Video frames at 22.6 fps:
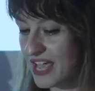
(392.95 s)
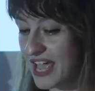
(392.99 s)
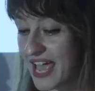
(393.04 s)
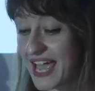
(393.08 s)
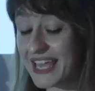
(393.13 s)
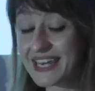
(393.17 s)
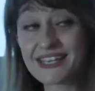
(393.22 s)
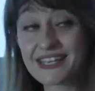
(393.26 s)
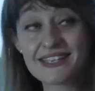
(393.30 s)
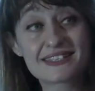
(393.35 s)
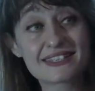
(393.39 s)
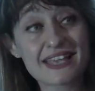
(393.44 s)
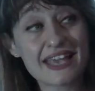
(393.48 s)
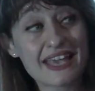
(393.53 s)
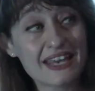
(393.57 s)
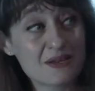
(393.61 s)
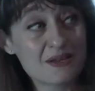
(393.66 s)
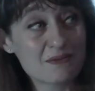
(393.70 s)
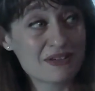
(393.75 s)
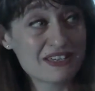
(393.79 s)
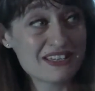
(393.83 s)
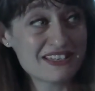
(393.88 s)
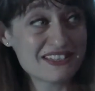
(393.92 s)
and his
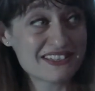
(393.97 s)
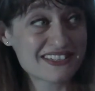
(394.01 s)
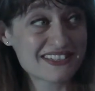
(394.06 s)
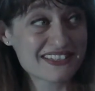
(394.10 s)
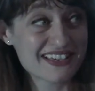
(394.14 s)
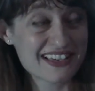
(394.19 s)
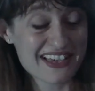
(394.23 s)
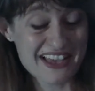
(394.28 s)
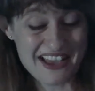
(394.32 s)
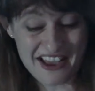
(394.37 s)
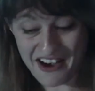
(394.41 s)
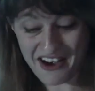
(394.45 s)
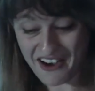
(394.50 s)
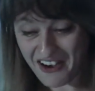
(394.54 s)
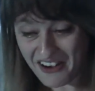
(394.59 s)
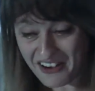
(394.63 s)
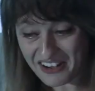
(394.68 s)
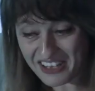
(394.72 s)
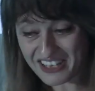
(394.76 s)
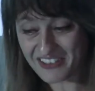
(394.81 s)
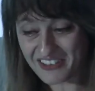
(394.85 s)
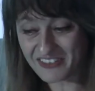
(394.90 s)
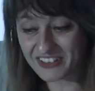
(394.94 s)
enemies
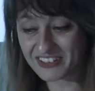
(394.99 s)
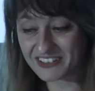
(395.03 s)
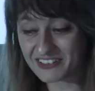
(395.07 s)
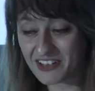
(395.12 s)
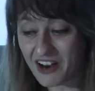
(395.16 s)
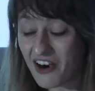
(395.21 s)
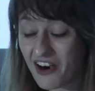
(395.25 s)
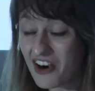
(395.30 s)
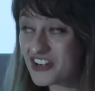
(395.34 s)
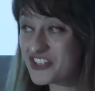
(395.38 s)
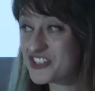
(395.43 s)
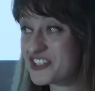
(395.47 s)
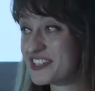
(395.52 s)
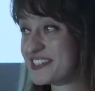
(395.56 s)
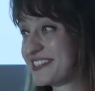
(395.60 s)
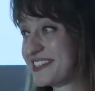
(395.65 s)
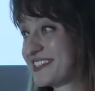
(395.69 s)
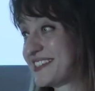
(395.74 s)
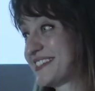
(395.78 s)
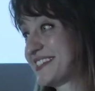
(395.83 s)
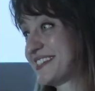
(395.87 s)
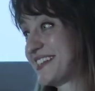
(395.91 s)
are given the harshest